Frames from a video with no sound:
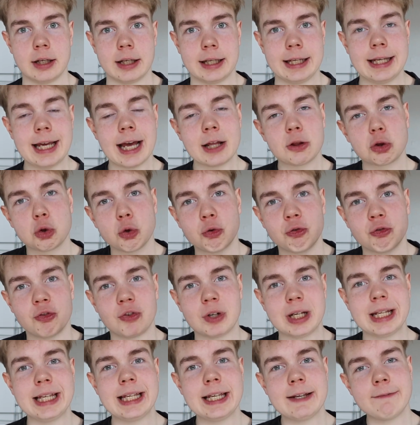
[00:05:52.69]
He had to
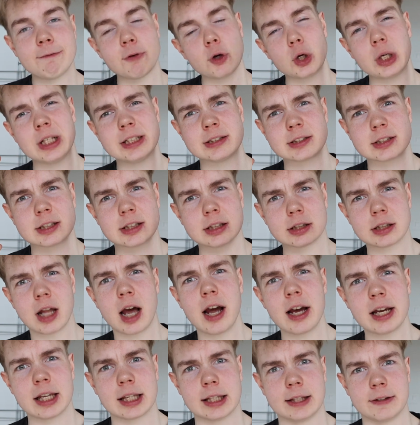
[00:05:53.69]
flee for his
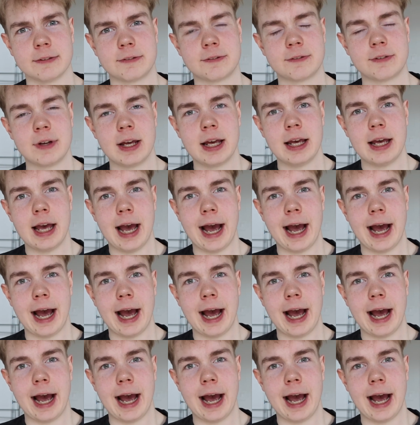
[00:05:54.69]
life